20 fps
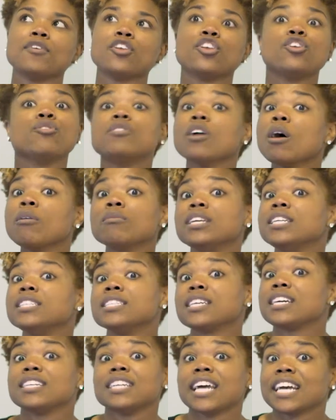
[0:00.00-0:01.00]
you don't need
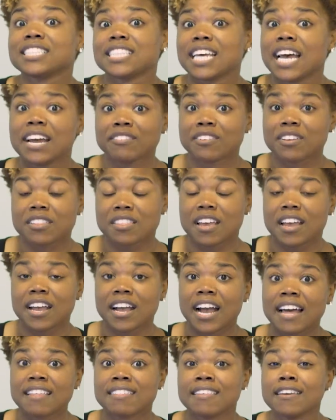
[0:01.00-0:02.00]
to connect to everything.
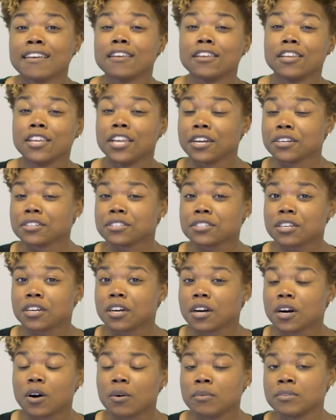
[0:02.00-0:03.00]
I think years ago,